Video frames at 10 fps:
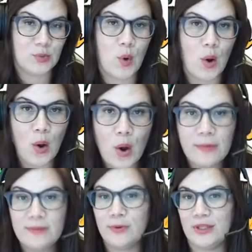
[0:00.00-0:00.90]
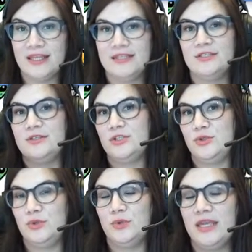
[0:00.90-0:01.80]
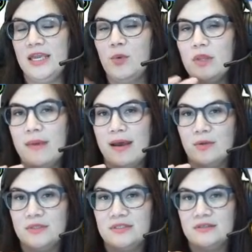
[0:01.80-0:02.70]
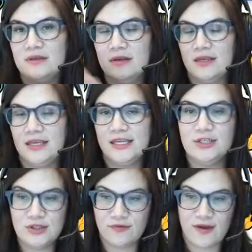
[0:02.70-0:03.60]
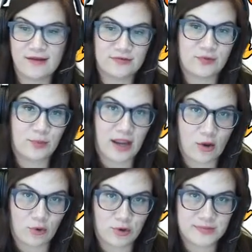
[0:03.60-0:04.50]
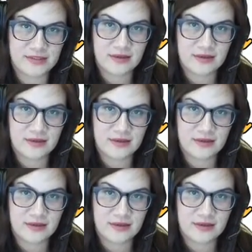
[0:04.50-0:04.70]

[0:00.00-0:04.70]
will all be put into equal amounts into the five different breakout groups.